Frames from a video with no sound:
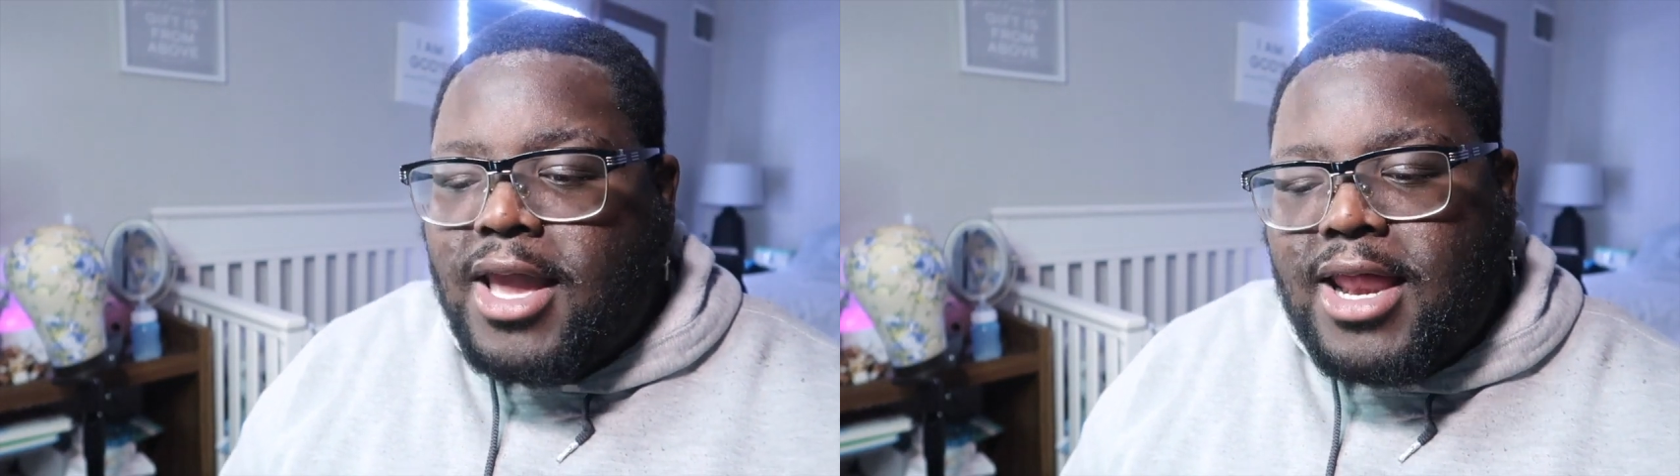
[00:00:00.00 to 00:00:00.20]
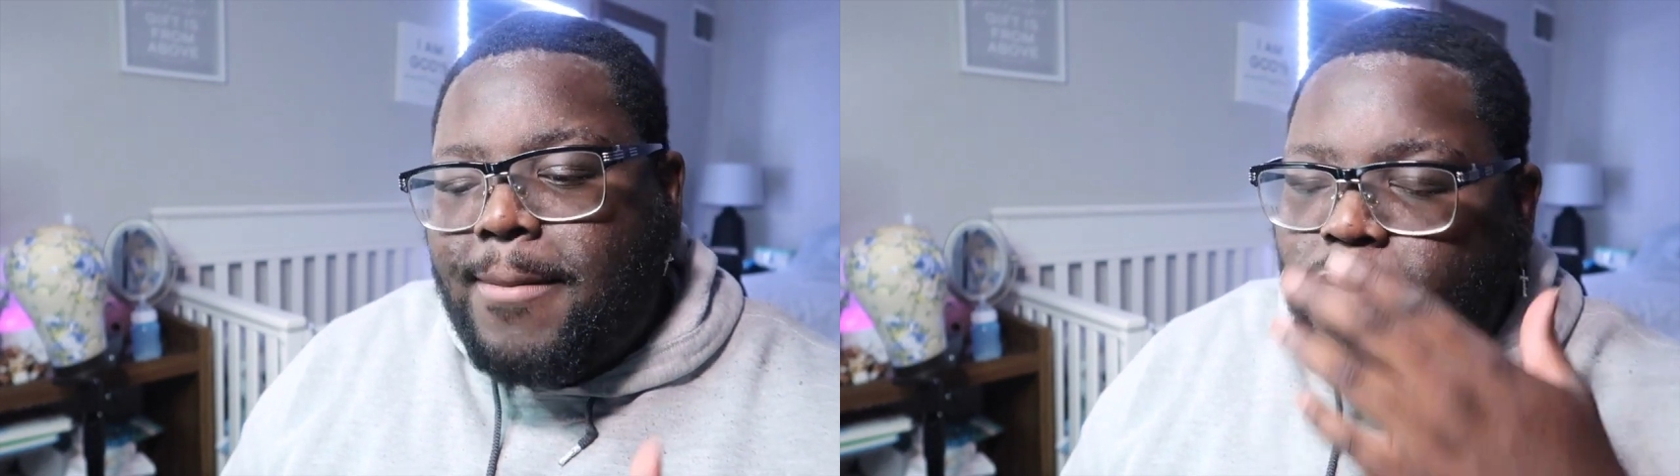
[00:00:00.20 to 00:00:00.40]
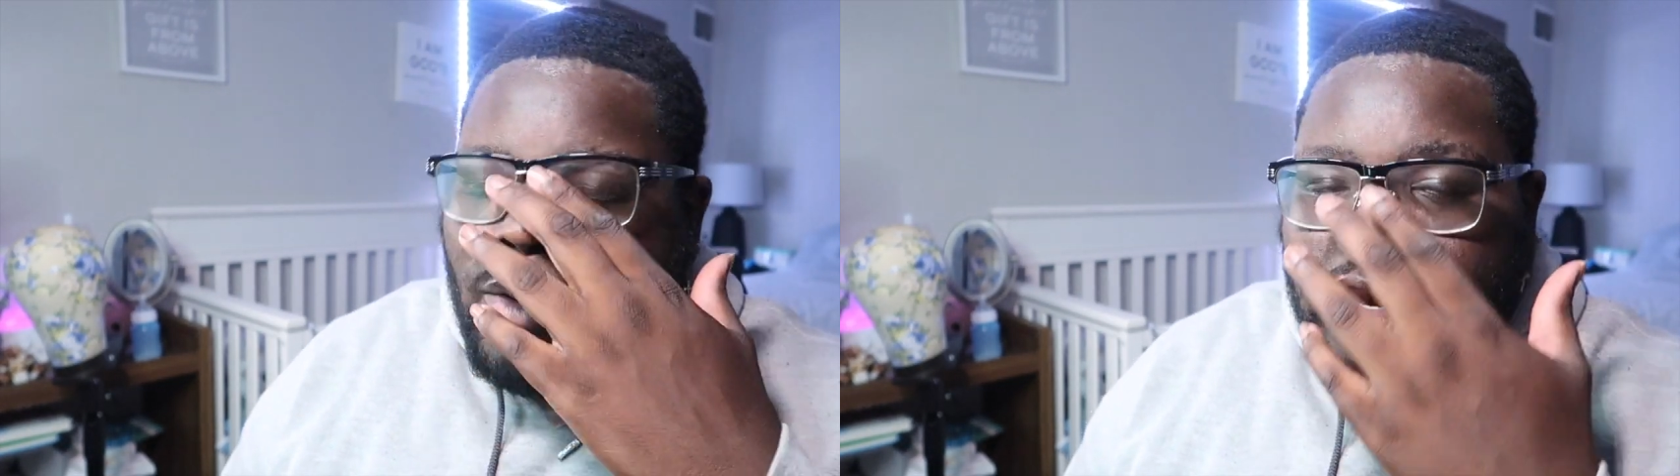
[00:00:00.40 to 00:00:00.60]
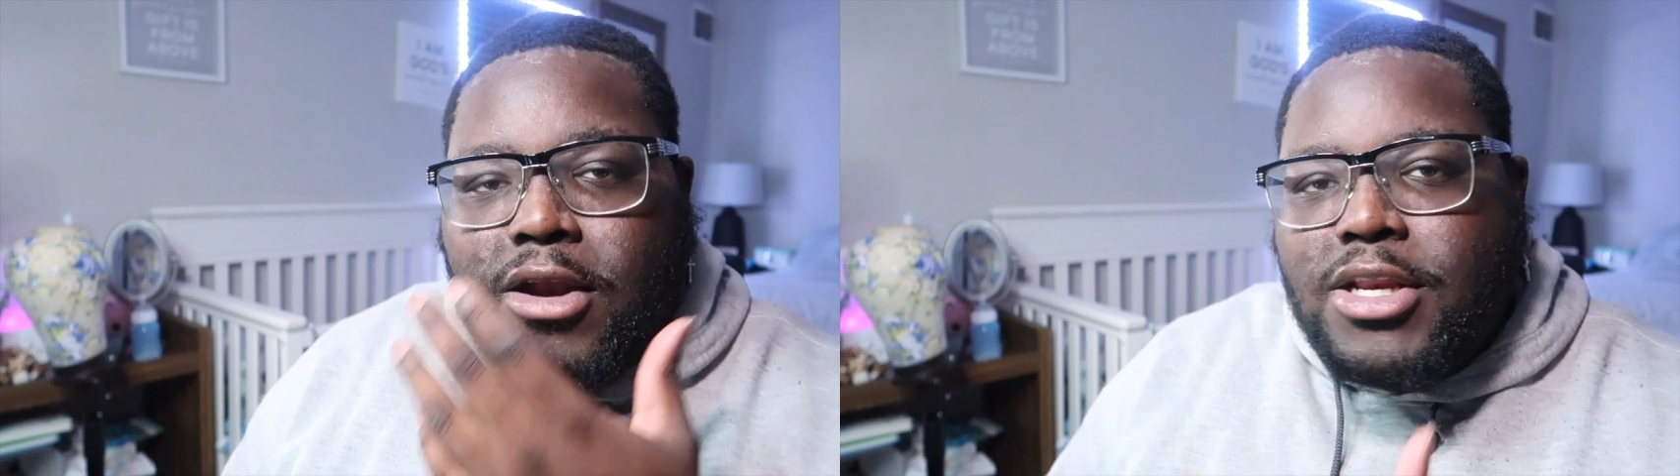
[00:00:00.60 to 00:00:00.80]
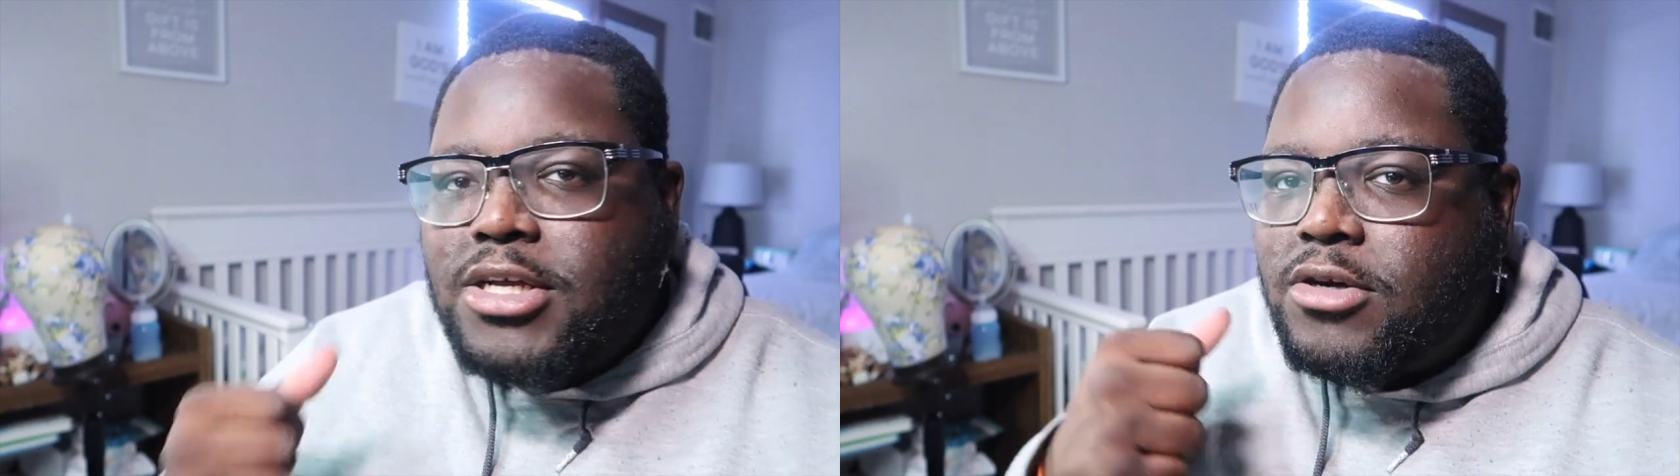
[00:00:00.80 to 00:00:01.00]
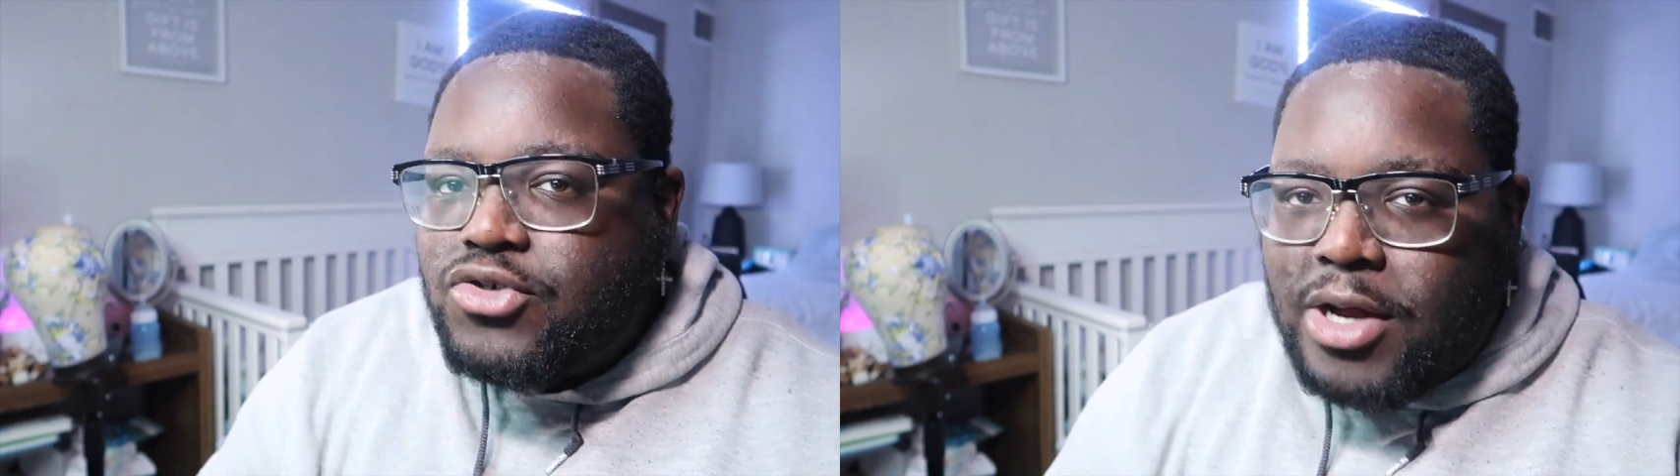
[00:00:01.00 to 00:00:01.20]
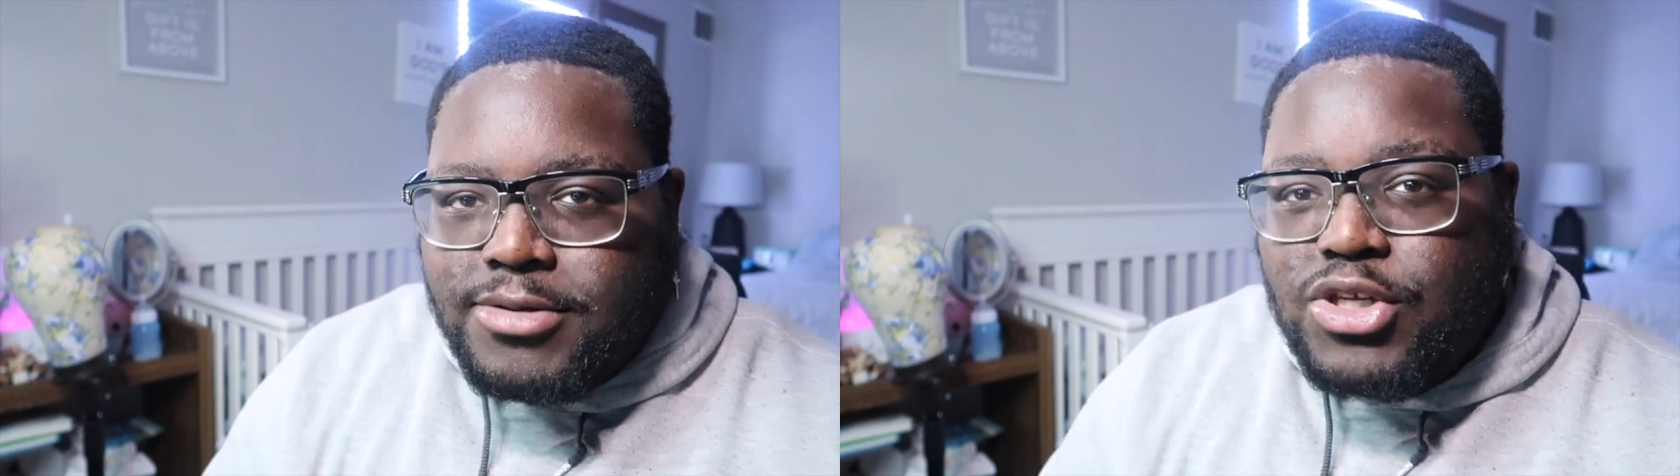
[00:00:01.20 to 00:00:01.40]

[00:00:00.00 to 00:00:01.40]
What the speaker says: and I've been waiting on this whole to drop.